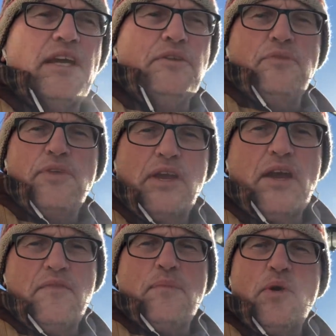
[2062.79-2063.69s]
I don't think
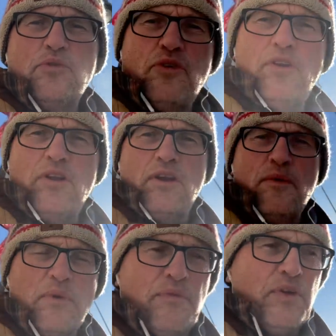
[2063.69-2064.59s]
I've posted it
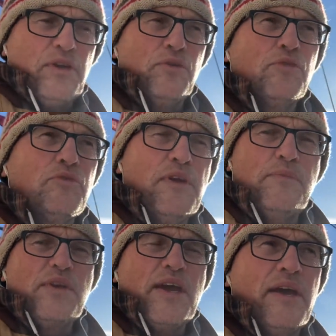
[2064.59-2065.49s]
on my video stream
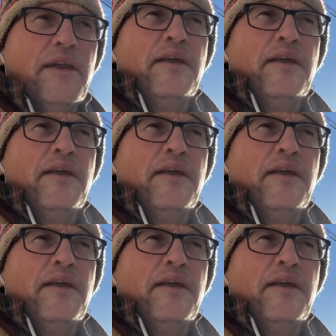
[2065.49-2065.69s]
yet.